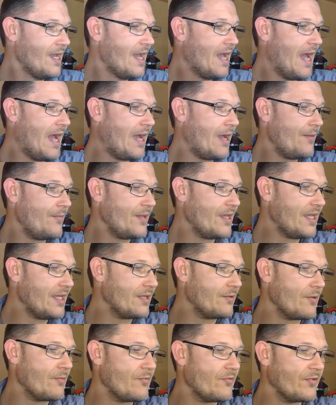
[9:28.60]

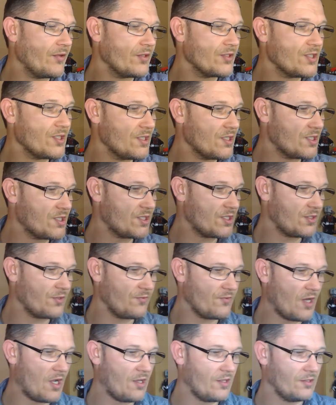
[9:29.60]
Anyway, moving on to the
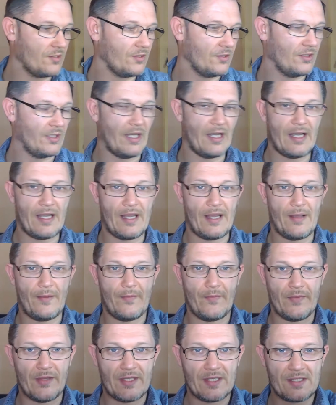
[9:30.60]

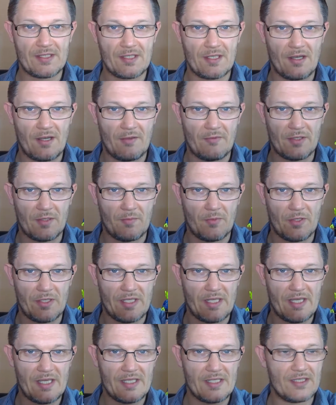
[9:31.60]
Skrull. This guy with the
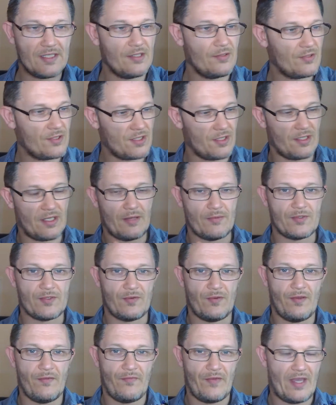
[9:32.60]
pointy ears, he also comes
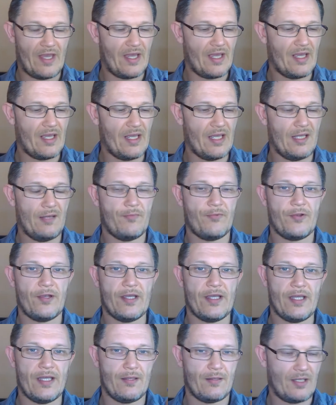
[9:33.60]
with a
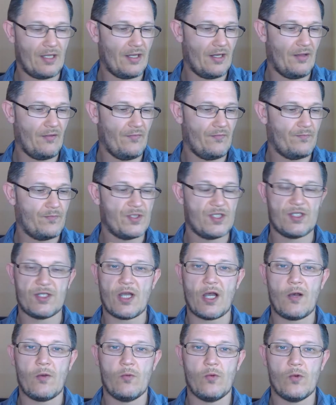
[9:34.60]
pretty kind of
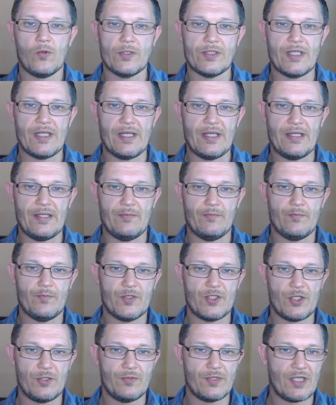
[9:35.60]
Star Wars-y
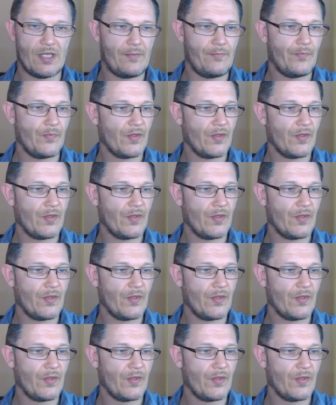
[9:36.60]
shooter.